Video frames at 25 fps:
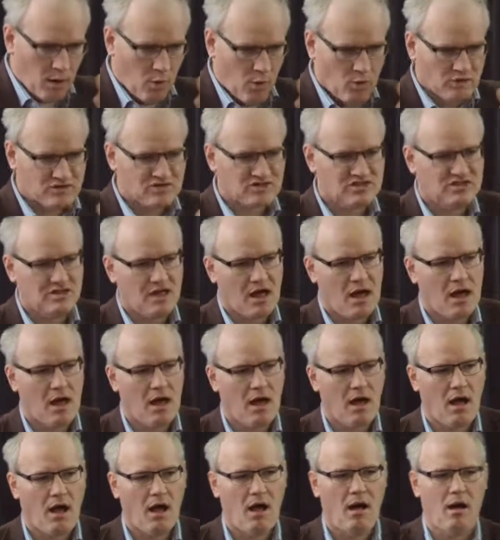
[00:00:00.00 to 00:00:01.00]
What's the
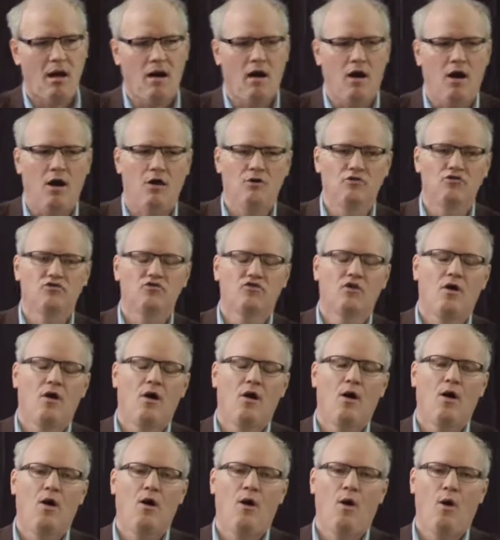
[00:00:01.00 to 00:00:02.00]
heart
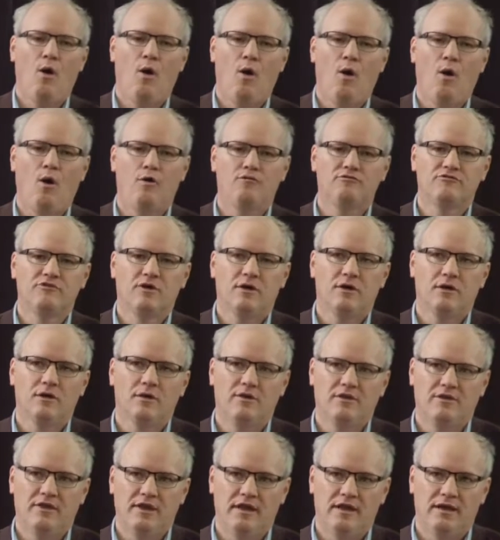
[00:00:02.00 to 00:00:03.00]
of
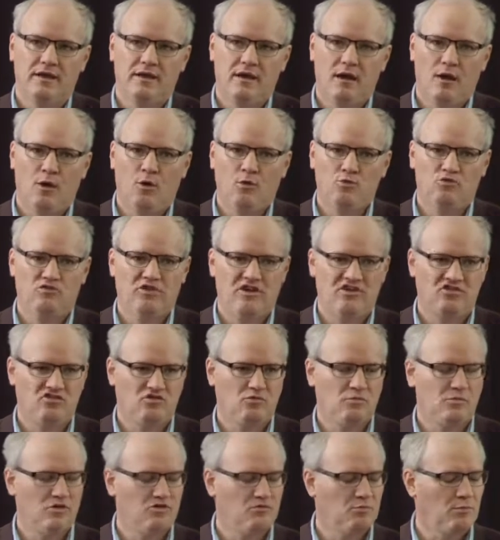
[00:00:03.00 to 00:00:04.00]
the Old
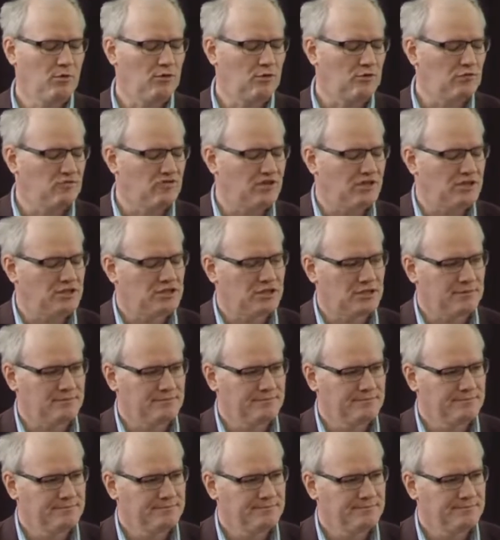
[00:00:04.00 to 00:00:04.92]
Testament's moral teaching?